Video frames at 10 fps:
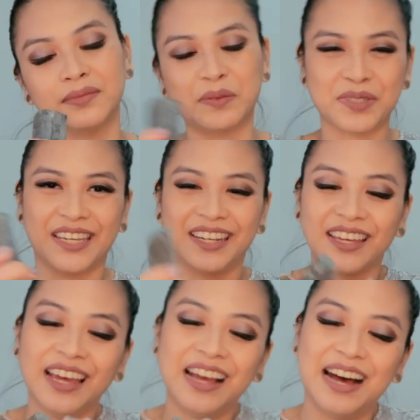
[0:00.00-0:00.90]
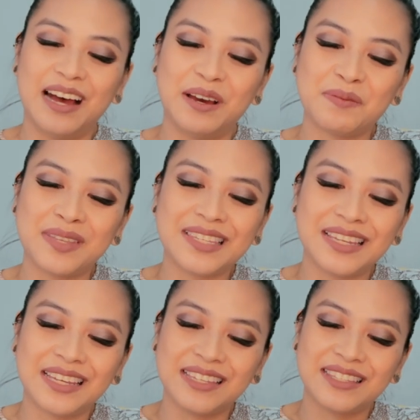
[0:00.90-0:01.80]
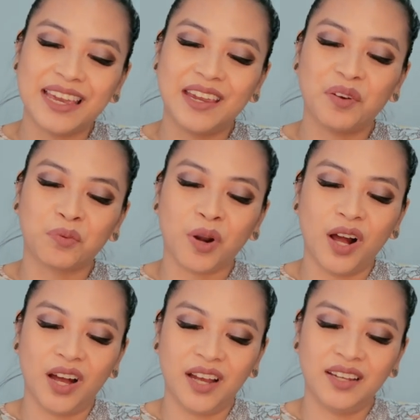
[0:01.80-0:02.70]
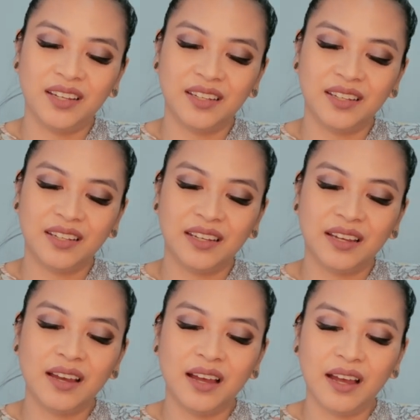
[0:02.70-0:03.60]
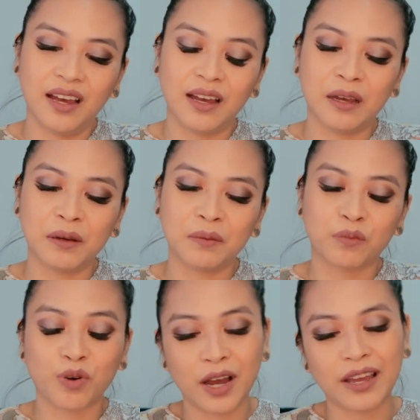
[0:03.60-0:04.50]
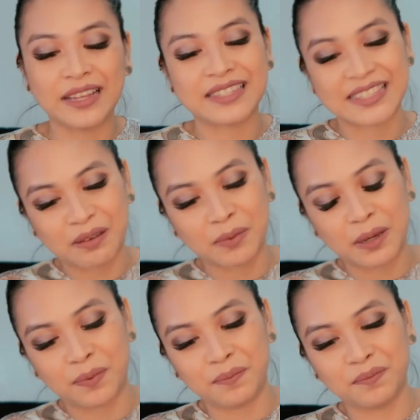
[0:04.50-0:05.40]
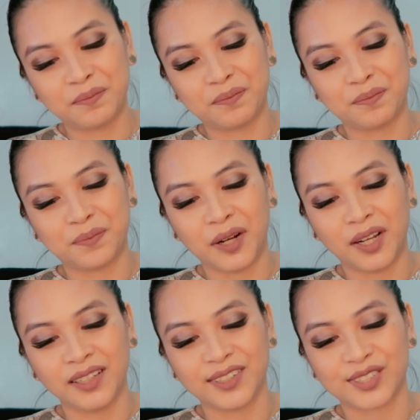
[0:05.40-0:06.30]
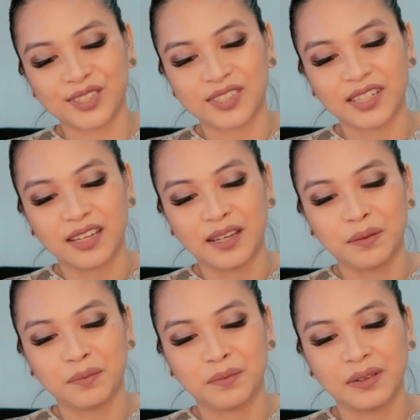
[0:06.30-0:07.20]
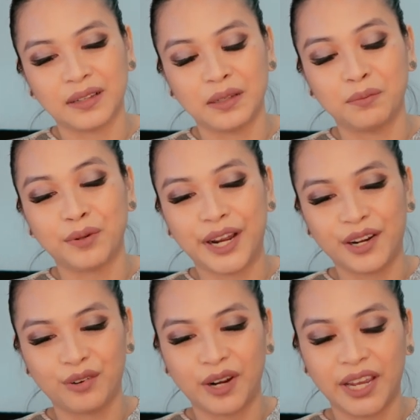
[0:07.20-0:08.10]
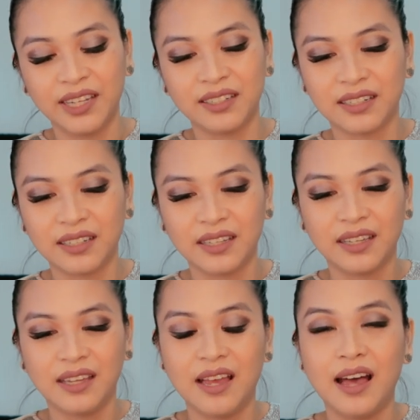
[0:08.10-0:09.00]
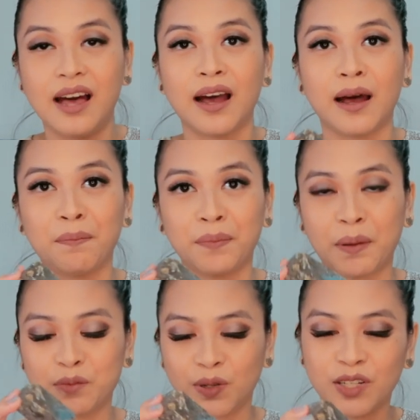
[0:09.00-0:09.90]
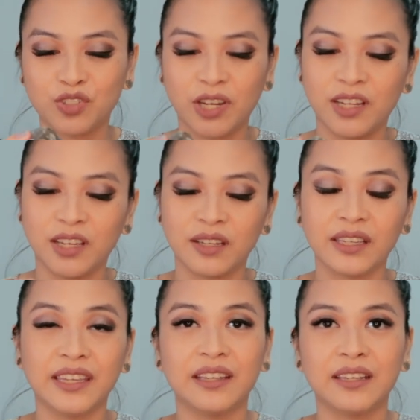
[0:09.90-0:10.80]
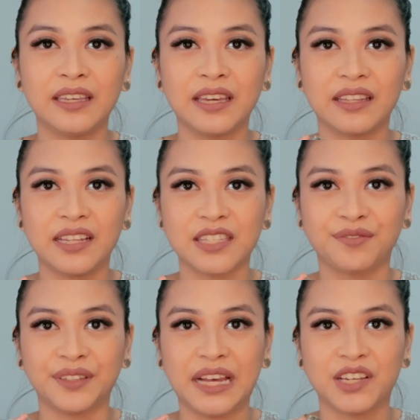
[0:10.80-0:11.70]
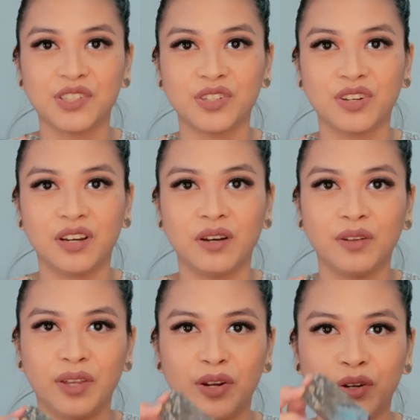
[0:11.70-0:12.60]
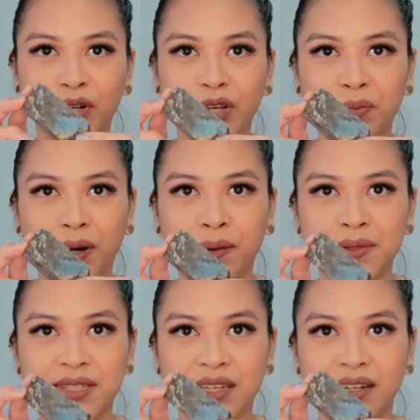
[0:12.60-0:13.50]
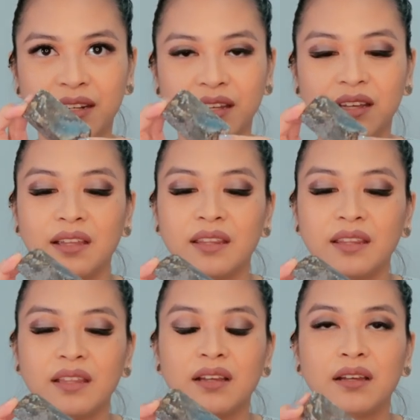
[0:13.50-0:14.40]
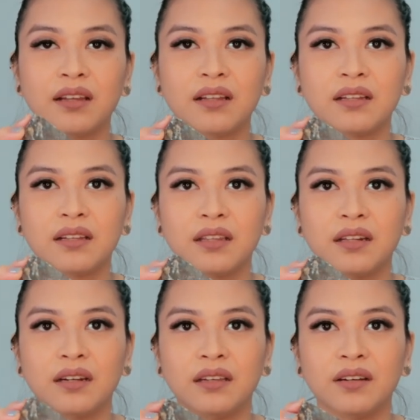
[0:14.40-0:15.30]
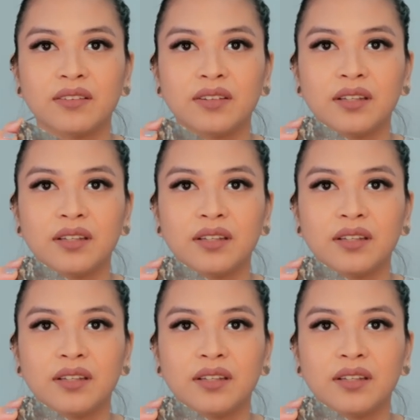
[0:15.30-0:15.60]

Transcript: I'm just kidding. This is a raw and semi-polished labradorite. I'm gonna try to get its flash. Oh, there, you can probably see it. There you go.